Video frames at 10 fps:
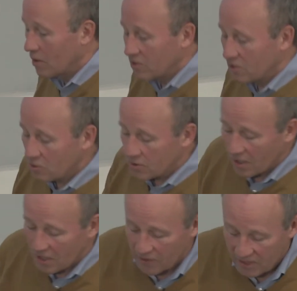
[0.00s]
to do is
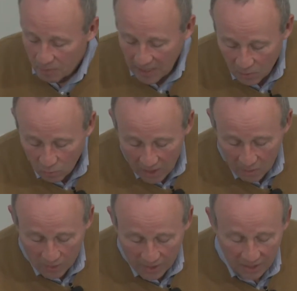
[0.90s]
kind of explain why
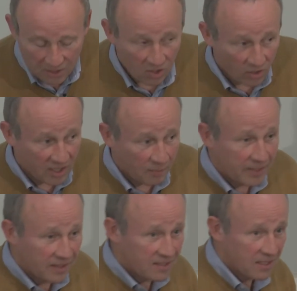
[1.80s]
we're here talking about
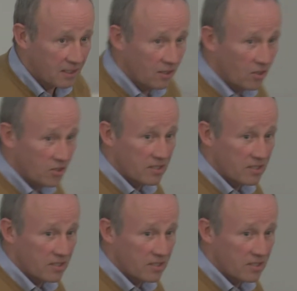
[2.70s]
this at the launch,